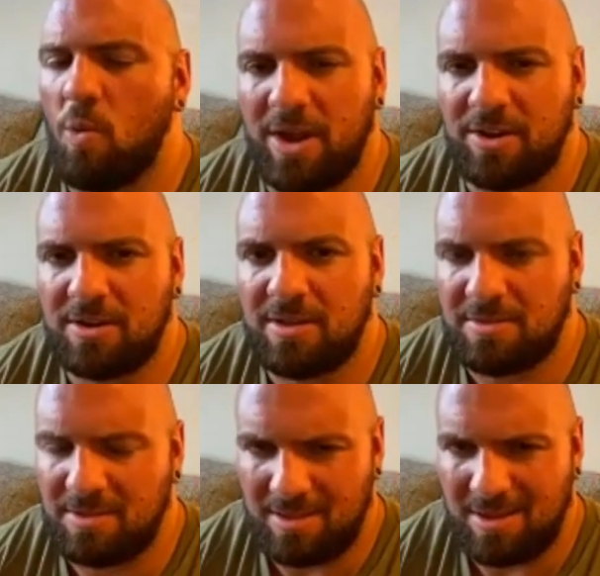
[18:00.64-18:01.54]
winner,
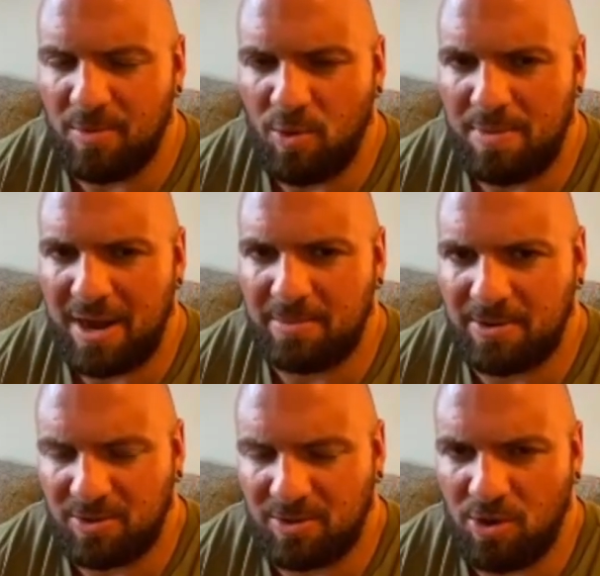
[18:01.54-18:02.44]
the number one
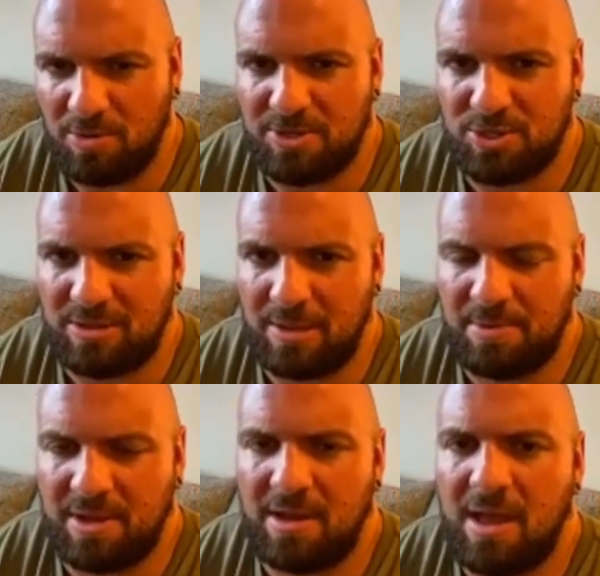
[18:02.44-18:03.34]
bodybuilder in the world, Mr.
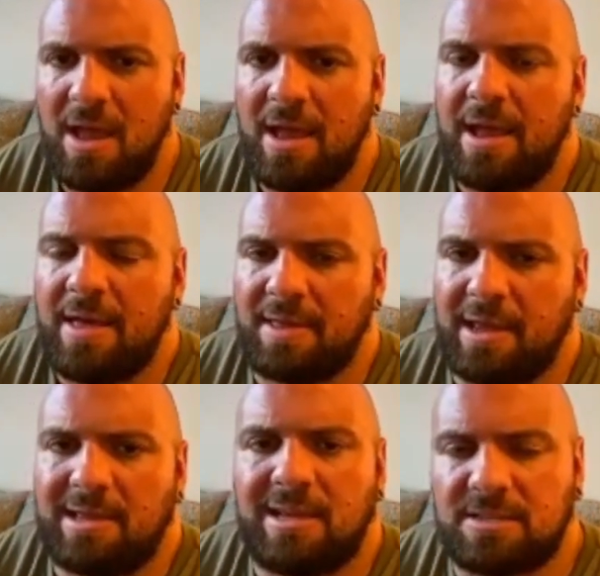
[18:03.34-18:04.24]
Olympia,
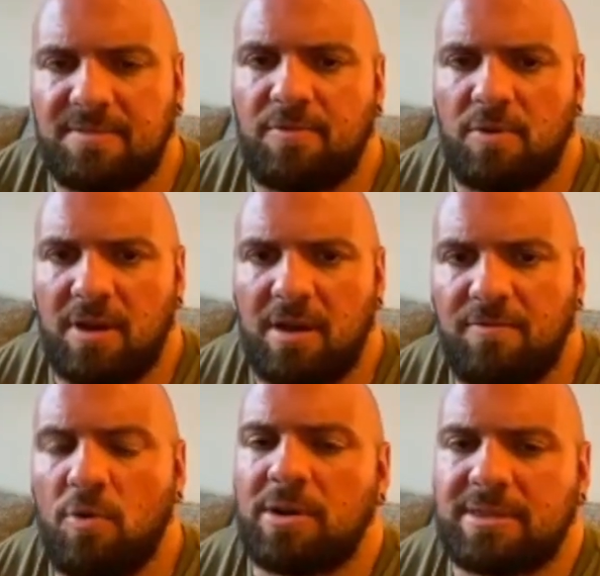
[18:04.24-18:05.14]
he gets
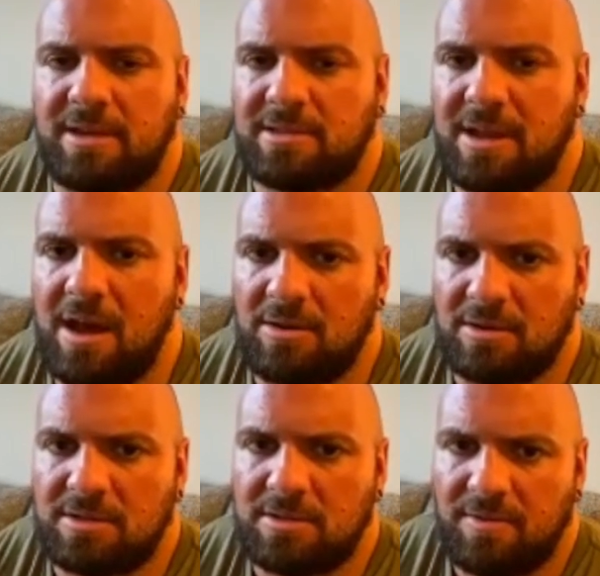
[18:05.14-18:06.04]
$400,000
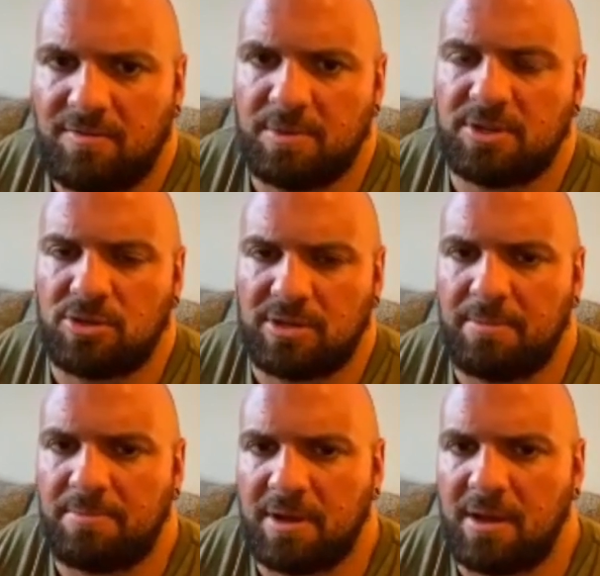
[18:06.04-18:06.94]
from Mr.
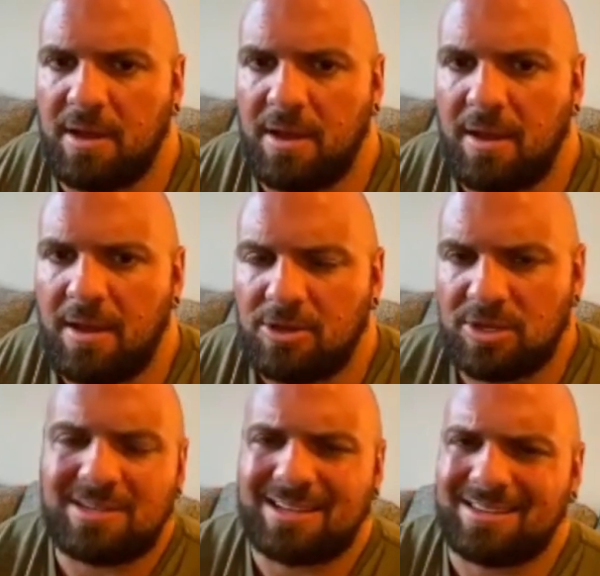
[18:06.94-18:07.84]
Olympia. So
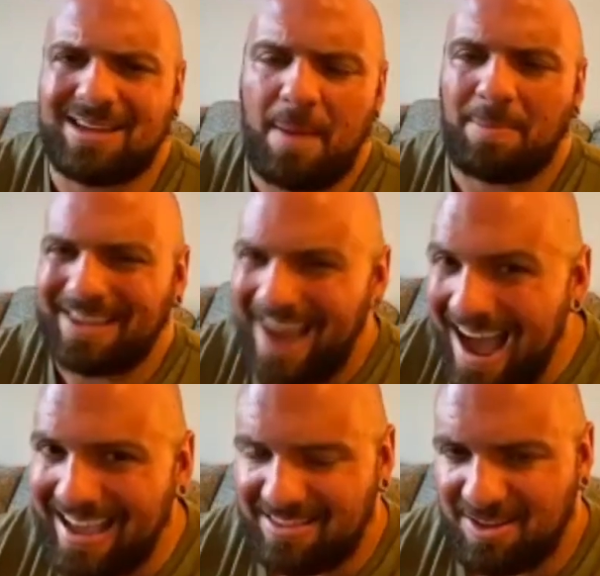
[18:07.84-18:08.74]
that's like the top
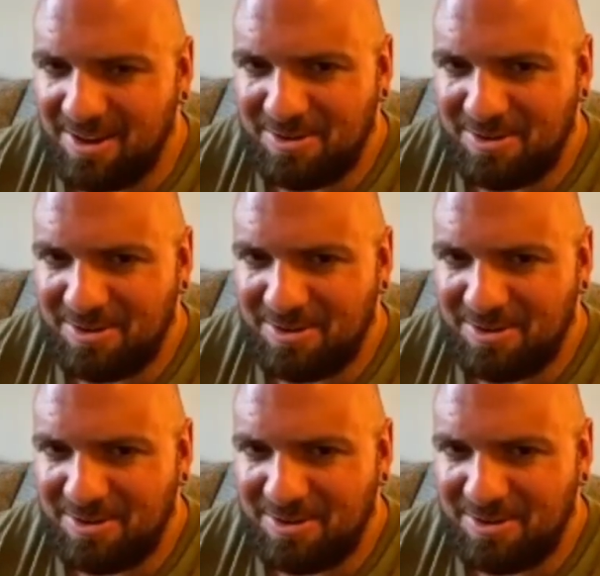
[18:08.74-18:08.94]
guy, though.